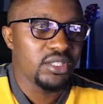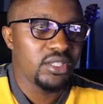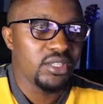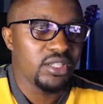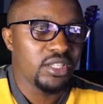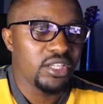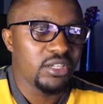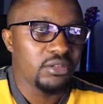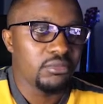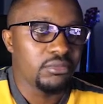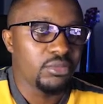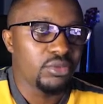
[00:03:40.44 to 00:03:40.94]
and
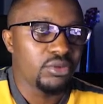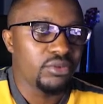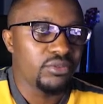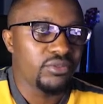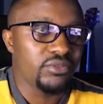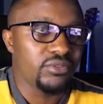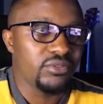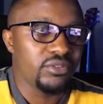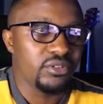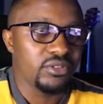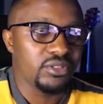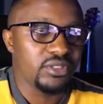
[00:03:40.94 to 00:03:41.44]
then
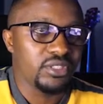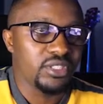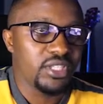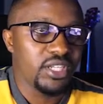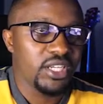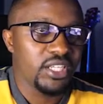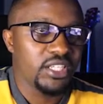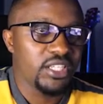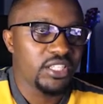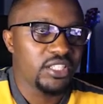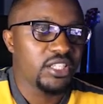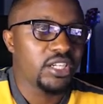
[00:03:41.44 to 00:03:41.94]
move on
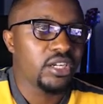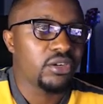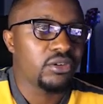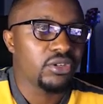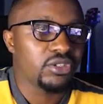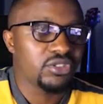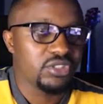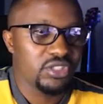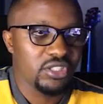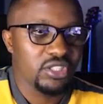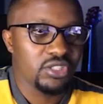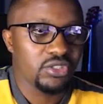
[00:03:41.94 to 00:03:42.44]
any
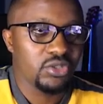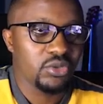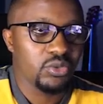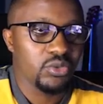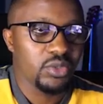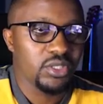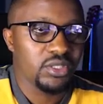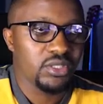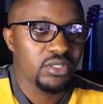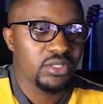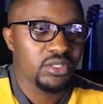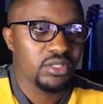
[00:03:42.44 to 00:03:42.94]
direction that you
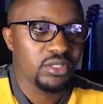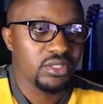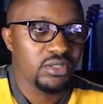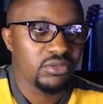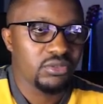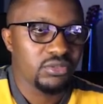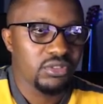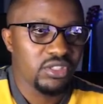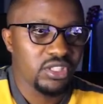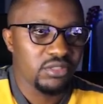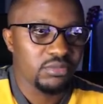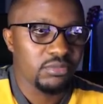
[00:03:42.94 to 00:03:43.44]
want
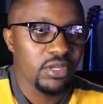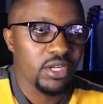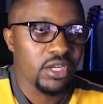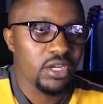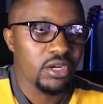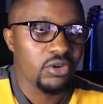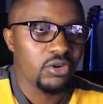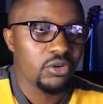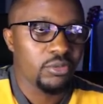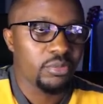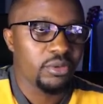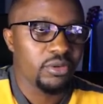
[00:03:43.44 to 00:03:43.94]
to just make a
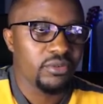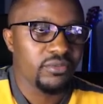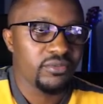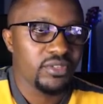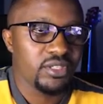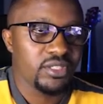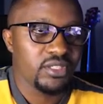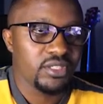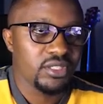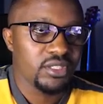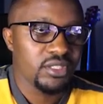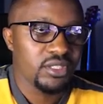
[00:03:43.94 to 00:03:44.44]
copy of
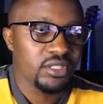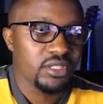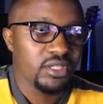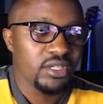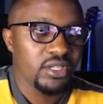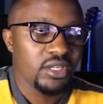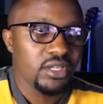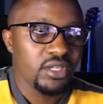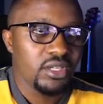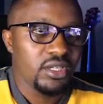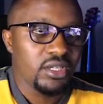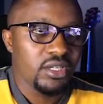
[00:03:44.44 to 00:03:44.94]
it.
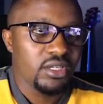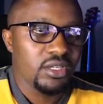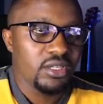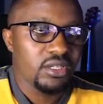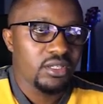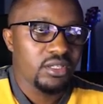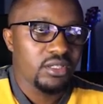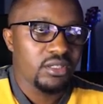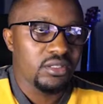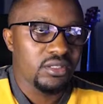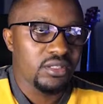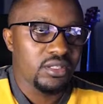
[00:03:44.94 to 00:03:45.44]

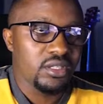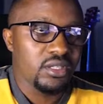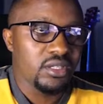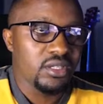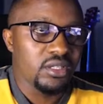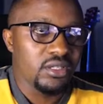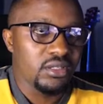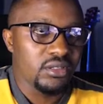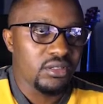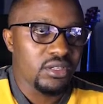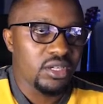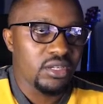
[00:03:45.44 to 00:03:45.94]
You see,
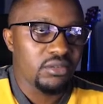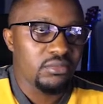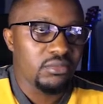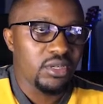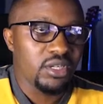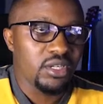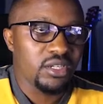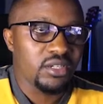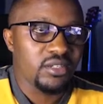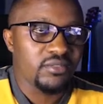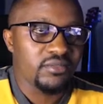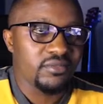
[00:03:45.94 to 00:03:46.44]
you can
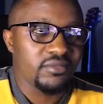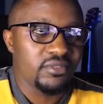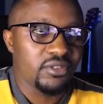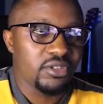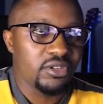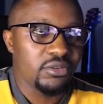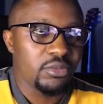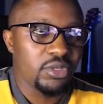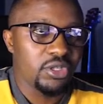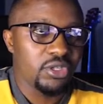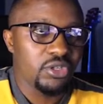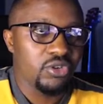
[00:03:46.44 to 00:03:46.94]
make very
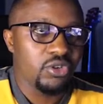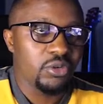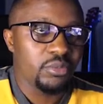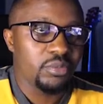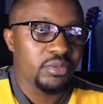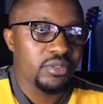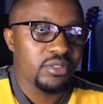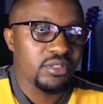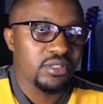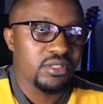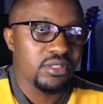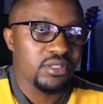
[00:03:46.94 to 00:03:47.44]
many
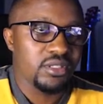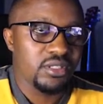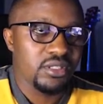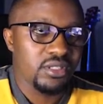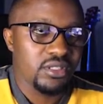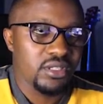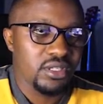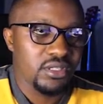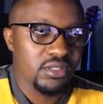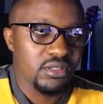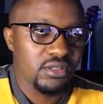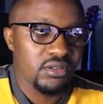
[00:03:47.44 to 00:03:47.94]

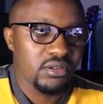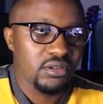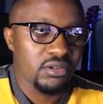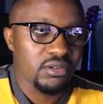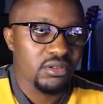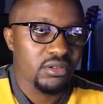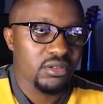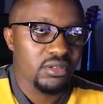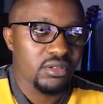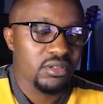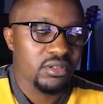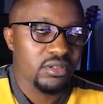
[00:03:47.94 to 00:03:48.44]
copies,
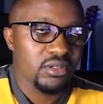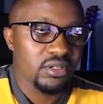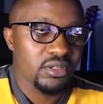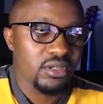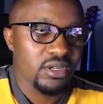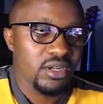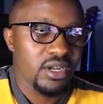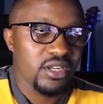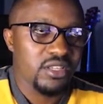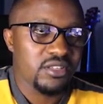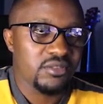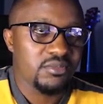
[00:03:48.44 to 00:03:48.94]

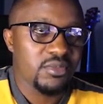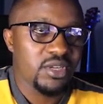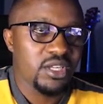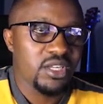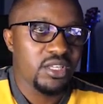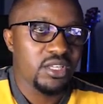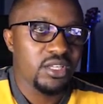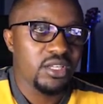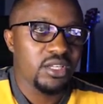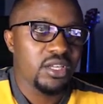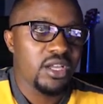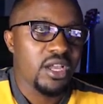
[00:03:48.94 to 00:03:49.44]
as
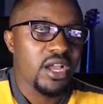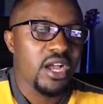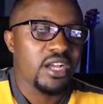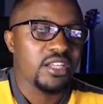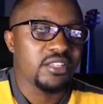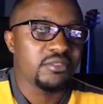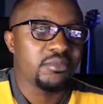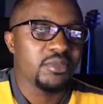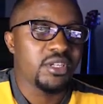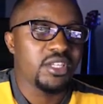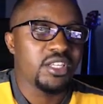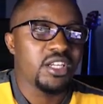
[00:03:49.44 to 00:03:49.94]
many
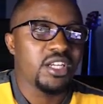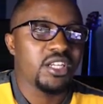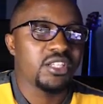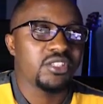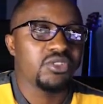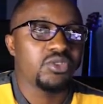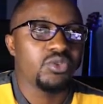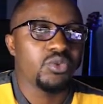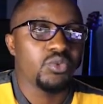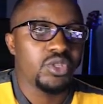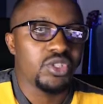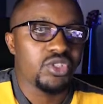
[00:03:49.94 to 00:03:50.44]
as
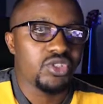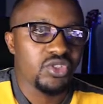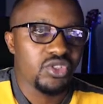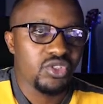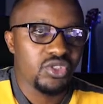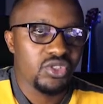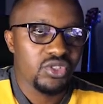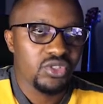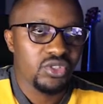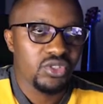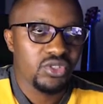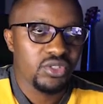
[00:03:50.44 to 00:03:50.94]
you
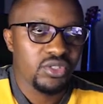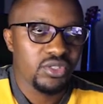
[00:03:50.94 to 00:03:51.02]
wish.